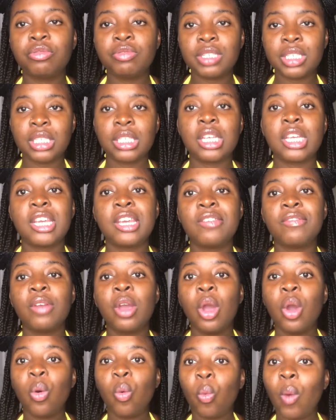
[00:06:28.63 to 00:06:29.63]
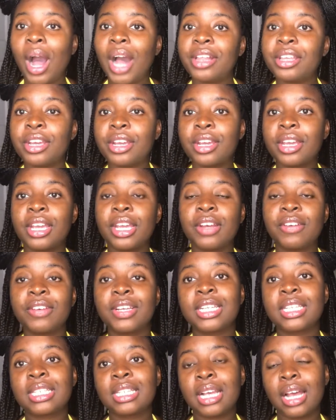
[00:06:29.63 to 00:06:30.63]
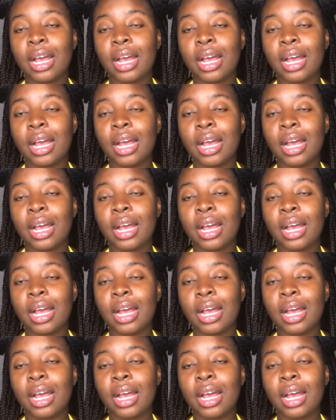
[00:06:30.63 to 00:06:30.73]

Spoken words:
receive while your hair is